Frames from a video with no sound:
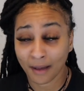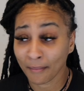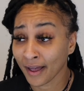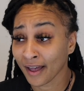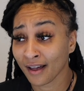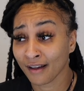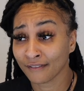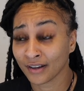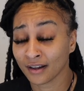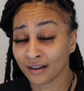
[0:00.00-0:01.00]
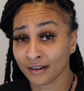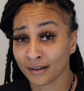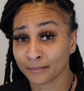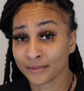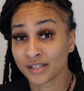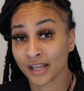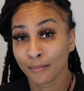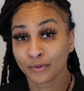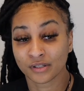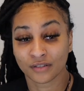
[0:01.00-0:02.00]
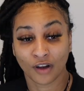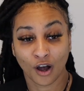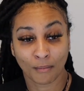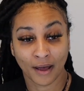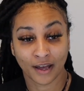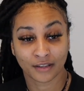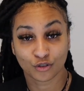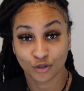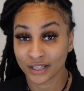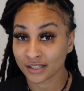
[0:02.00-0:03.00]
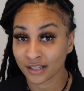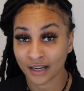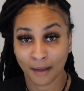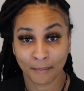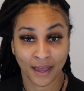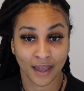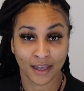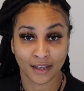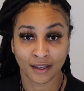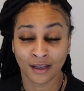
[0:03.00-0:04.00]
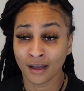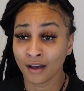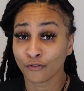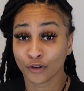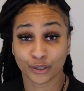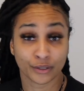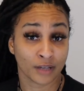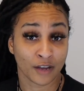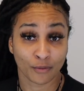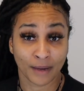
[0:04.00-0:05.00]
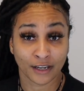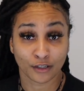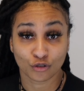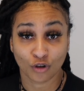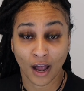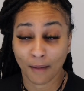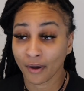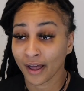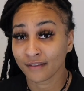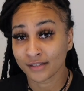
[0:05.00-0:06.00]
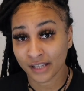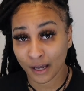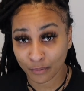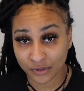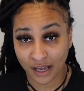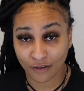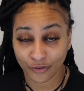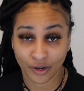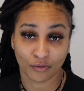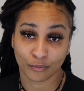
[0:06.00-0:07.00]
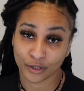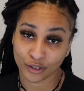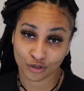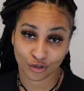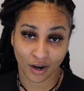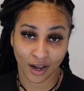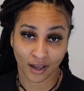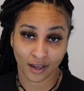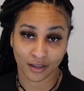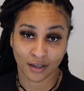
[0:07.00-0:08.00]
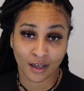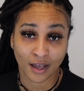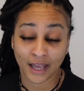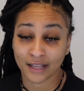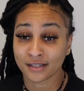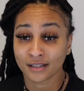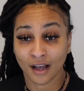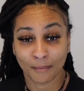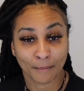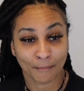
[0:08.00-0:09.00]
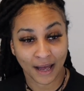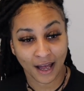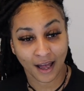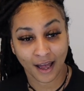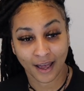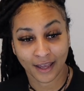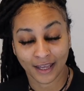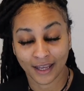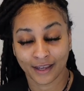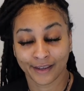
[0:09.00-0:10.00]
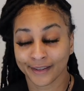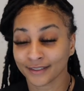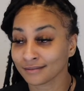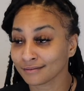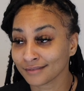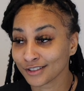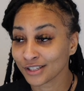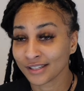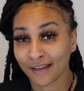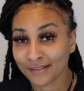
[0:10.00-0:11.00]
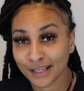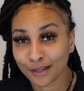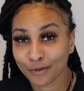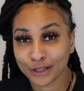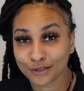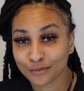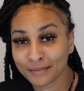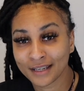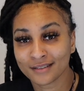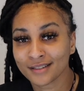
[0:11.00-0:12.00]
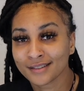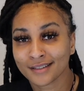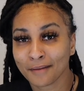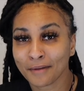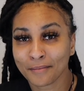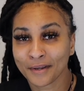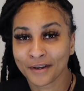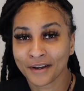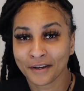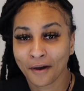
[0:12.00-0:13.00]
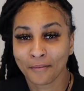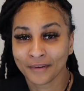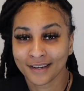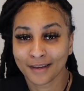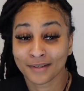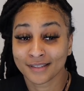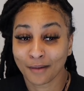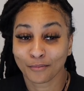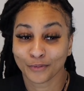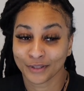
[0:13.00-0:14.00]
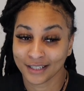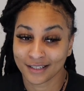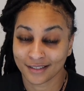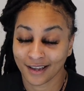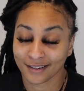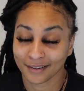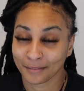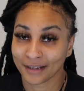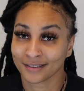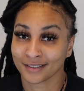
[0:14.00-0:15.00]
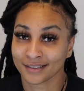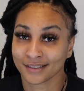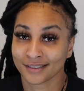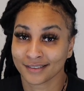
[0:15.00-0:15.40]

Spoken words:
I'm going to have samples of all my drinks that I make for everybody to try. I'm going to have samples out for everyone to try and to come and buy, and just have a celebration with me, just to come up here and open it up, because I'm really excited about this.